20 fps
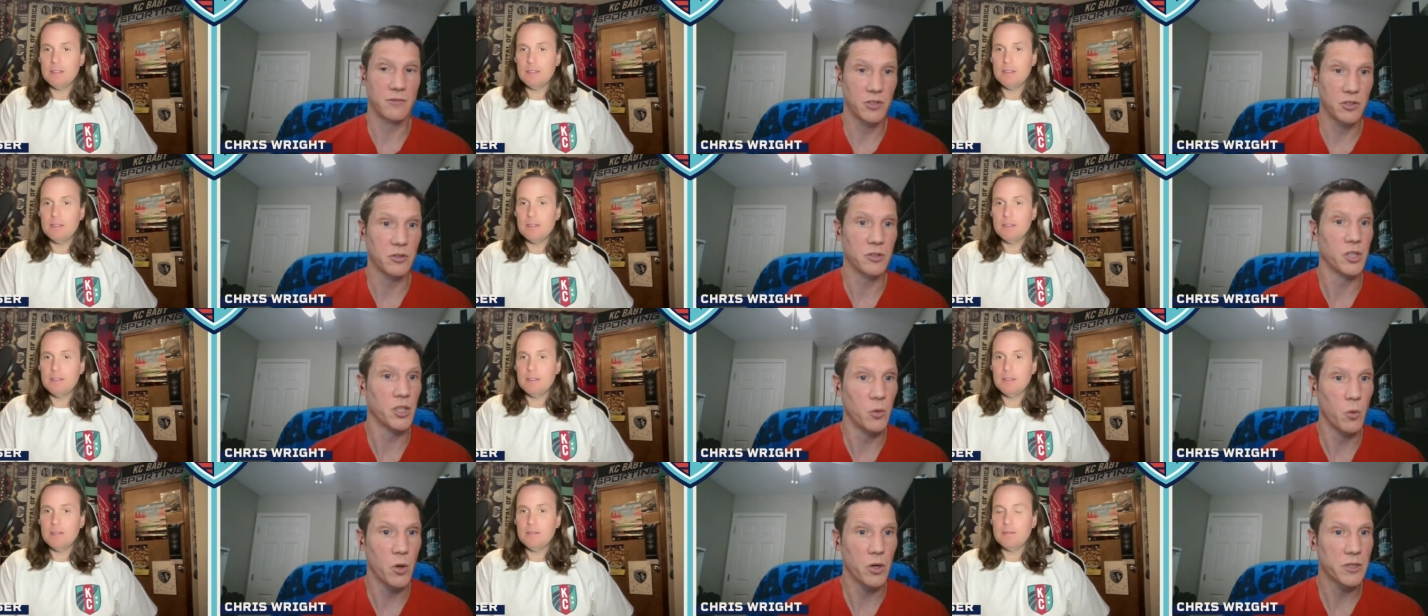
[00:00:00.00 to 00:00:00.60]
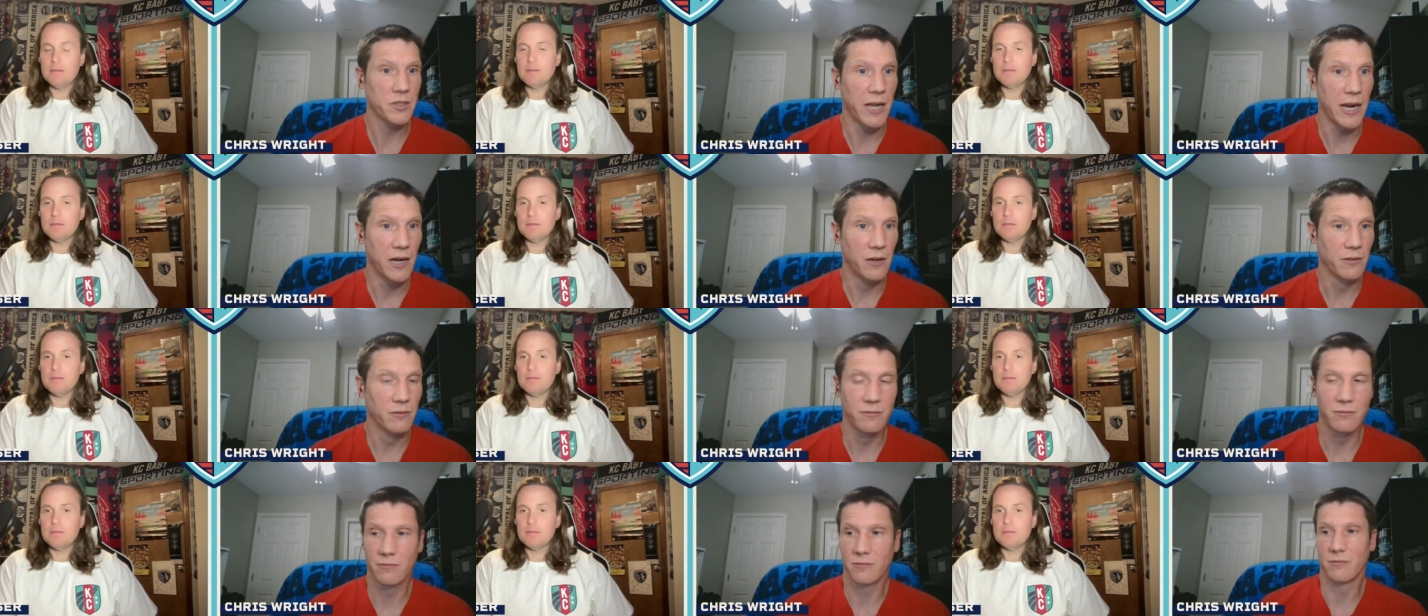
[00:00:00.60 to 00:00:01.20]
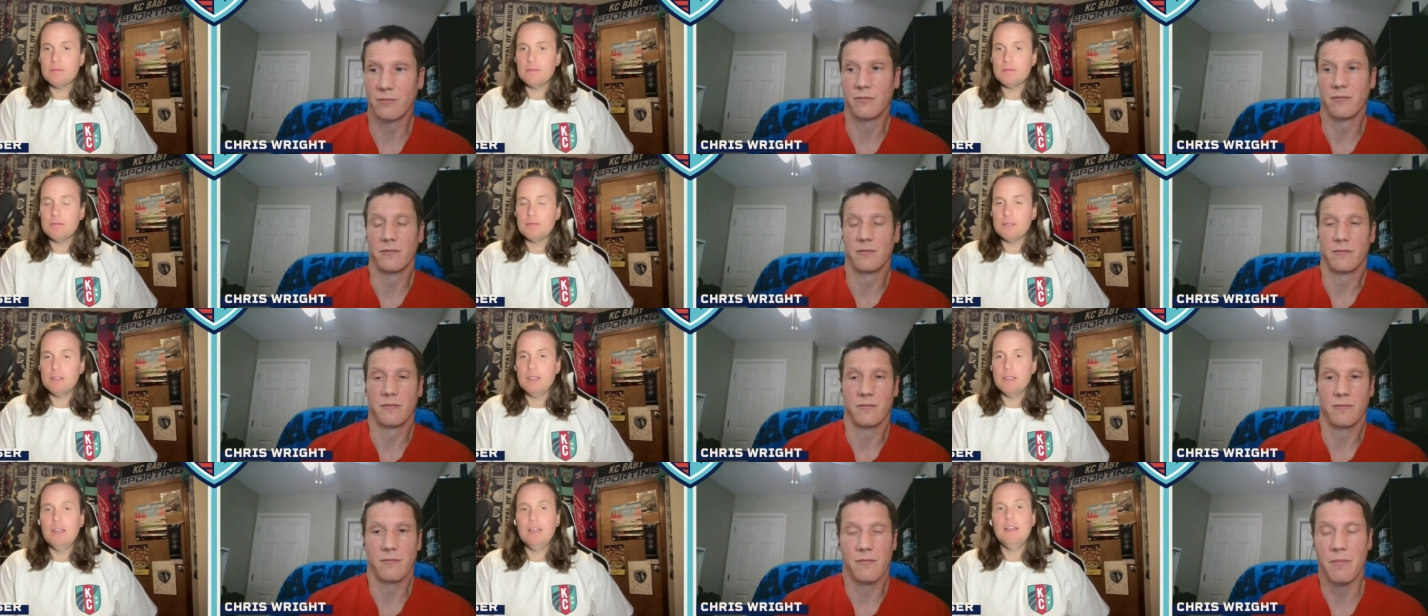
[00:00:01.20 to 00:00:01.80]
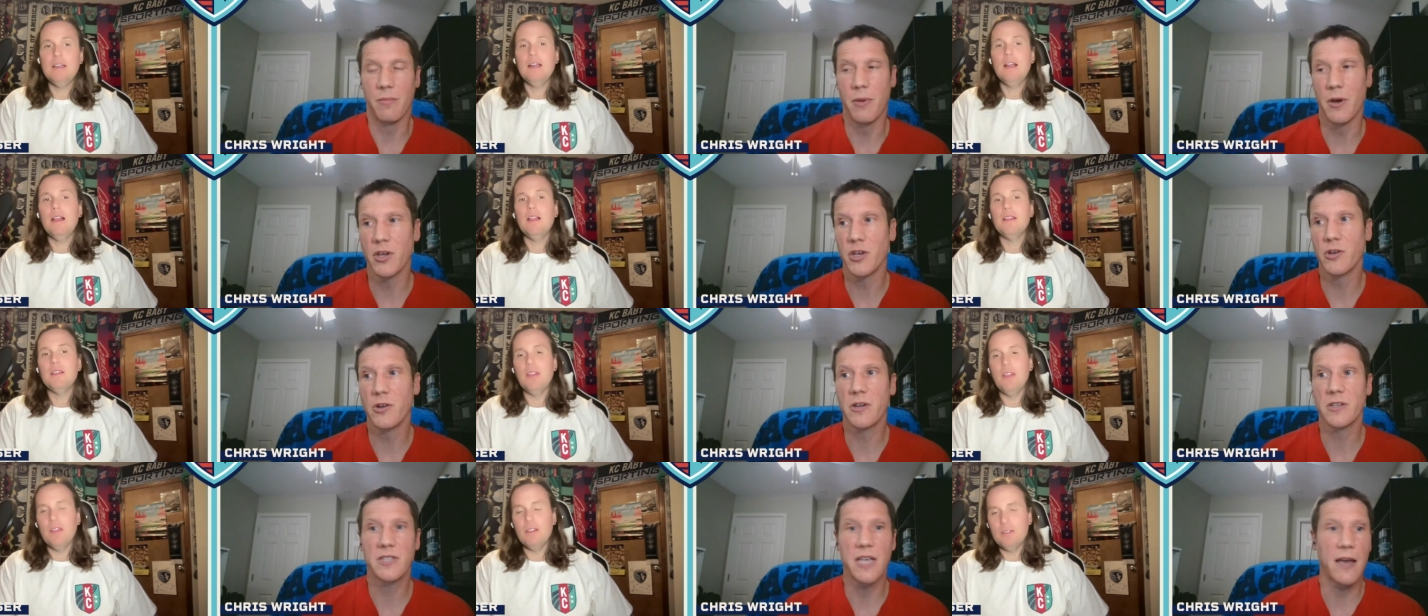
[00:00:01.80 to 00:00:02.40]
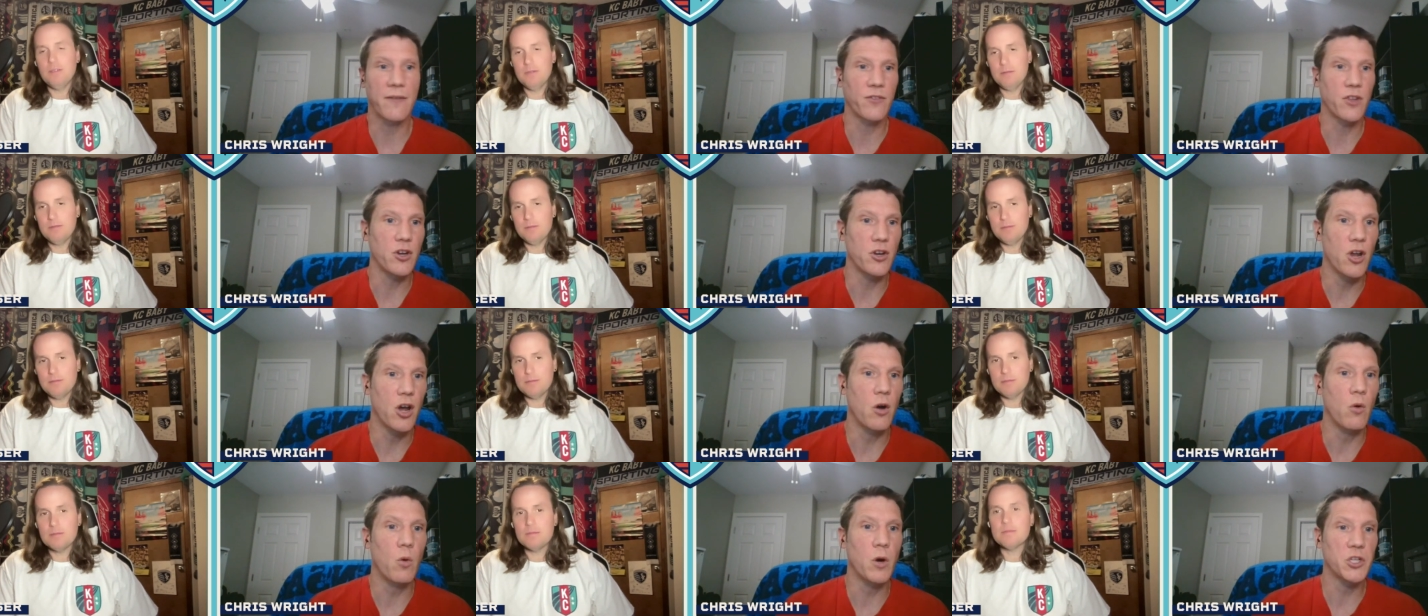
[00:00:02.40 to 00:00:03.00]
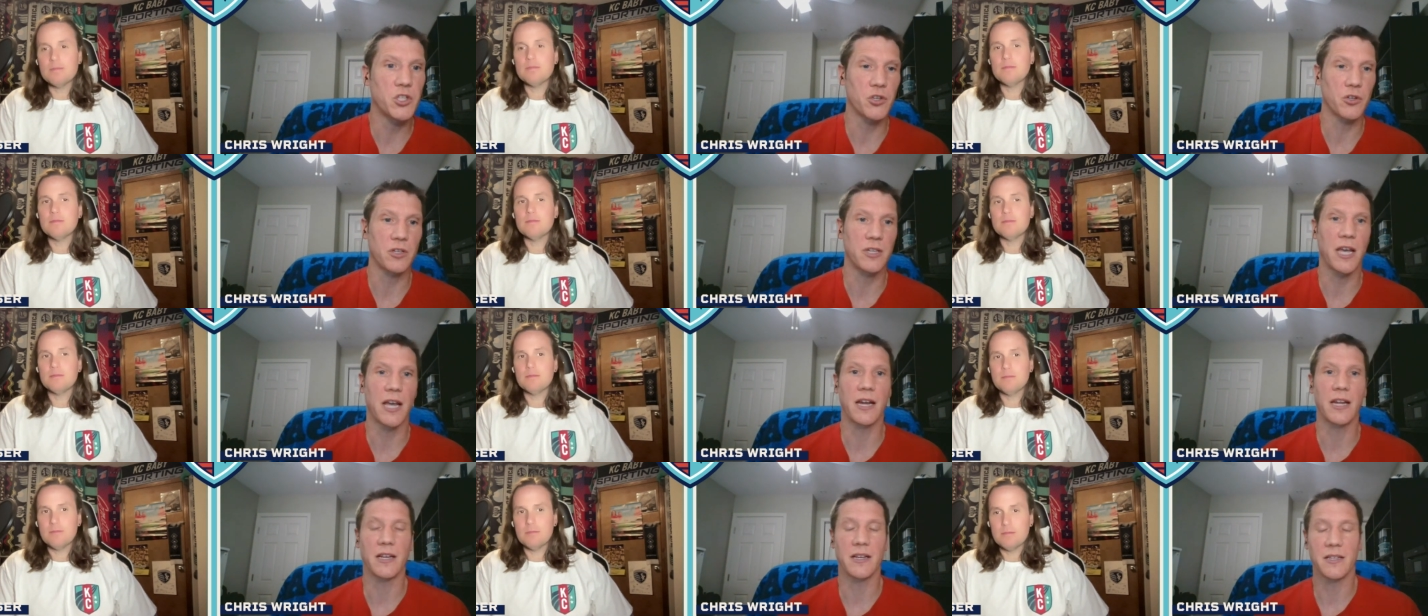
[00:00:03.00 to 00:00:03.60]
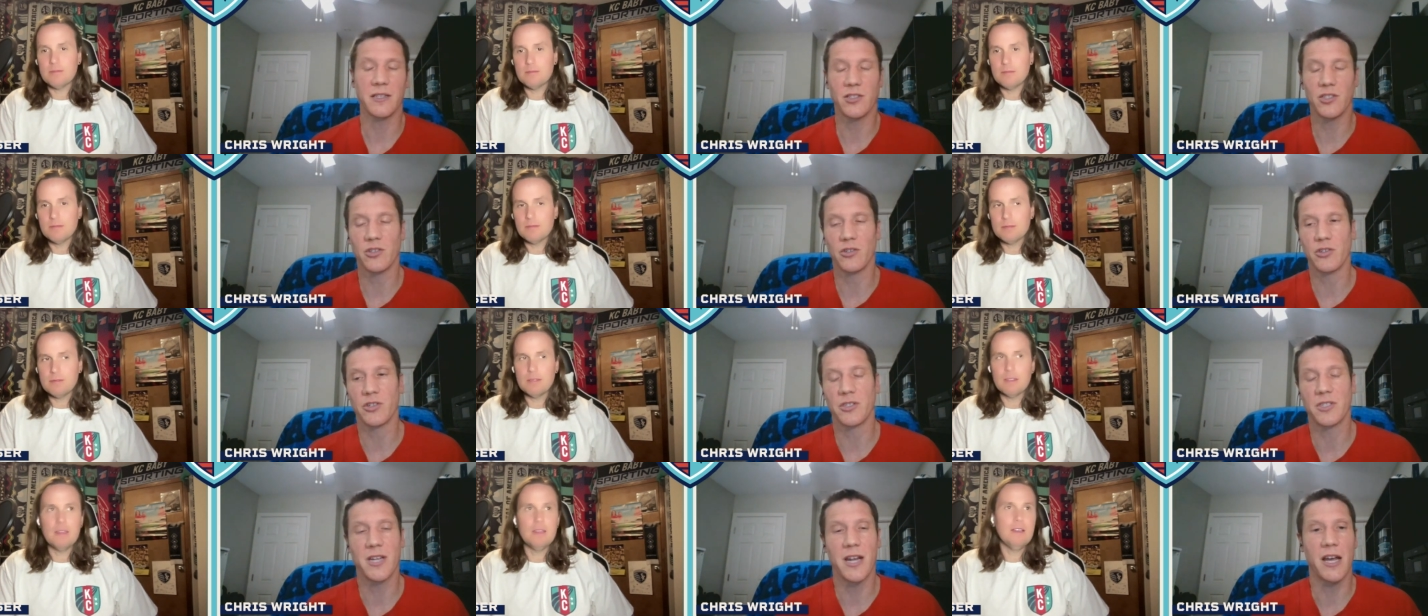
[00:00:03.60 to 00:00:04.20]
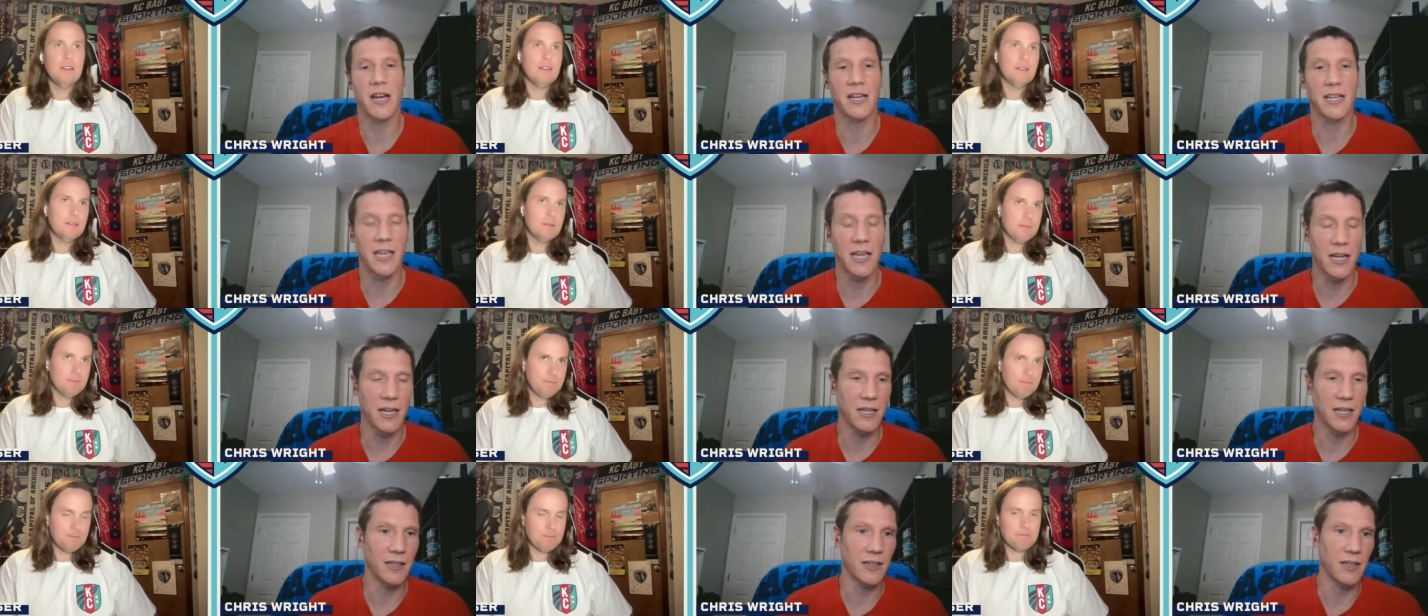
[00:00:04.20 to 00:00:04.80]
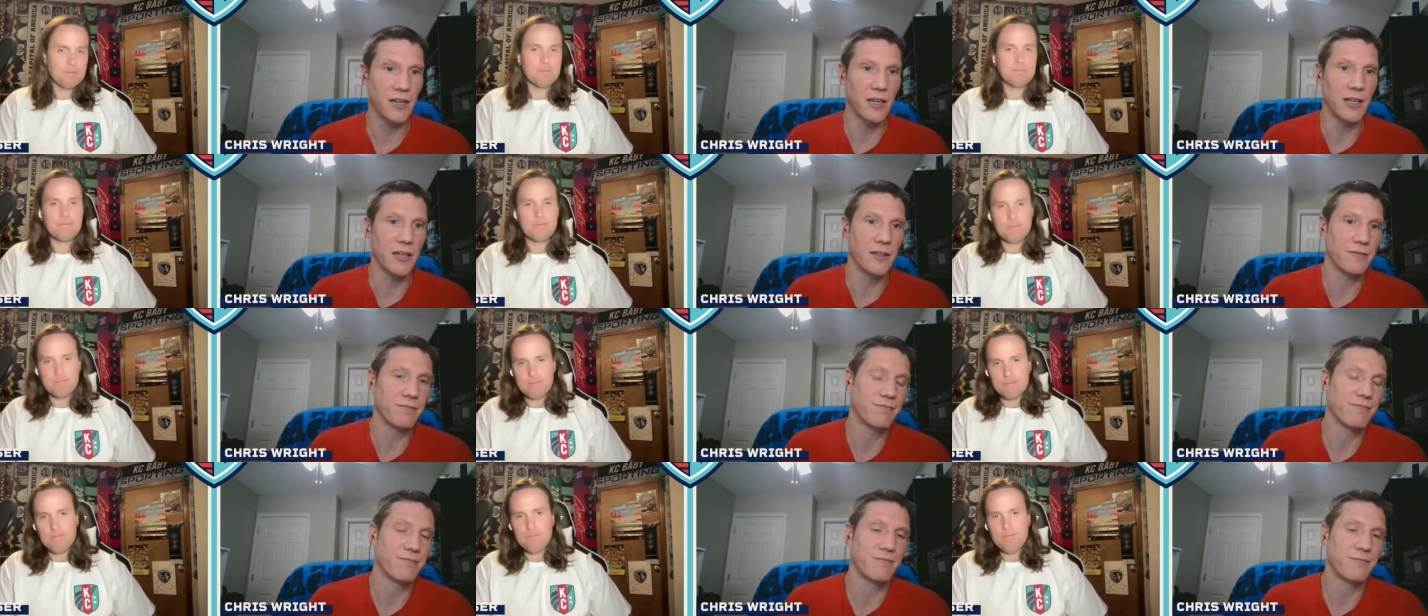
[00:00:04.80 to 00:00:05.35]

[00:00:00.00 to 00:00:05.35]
Speaker 1: certainly works out. But you just have to know what you're getting. Is you're just not getting uh,